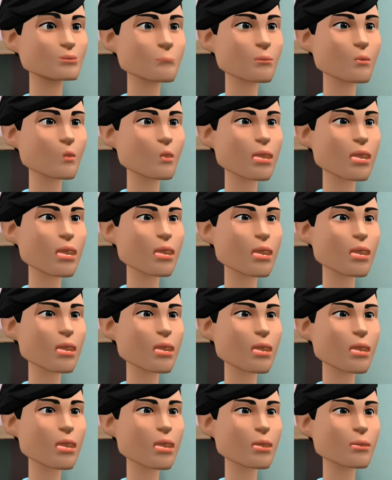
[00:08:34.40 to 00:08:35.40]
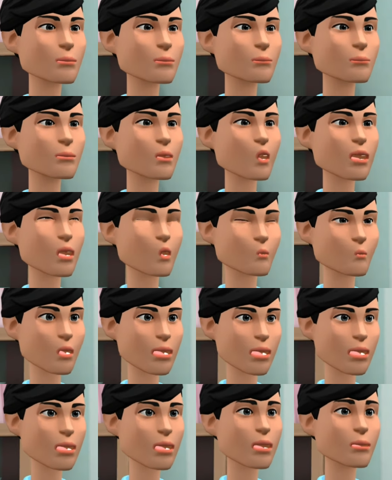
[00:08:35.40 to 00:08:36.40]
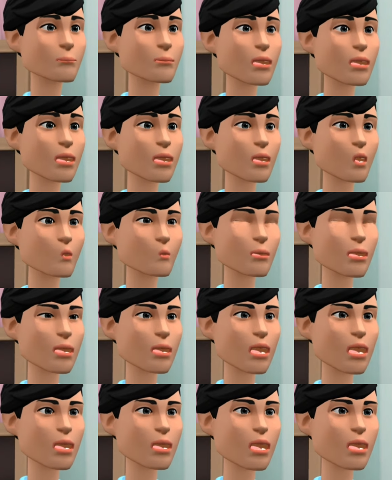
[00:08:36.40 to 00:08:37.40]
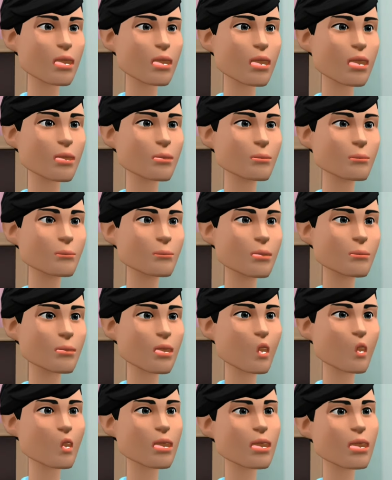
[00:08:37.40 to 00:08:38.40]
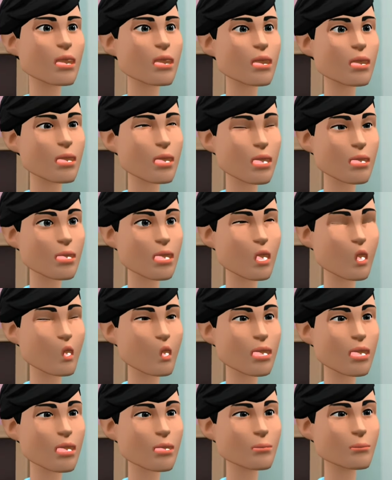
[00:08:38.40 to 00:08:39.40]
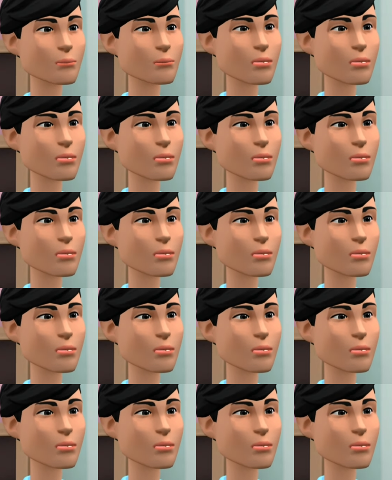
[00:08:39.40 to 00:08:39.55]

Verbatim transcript: Okay, Letitia, could you please explain to me in detail about the conditions out there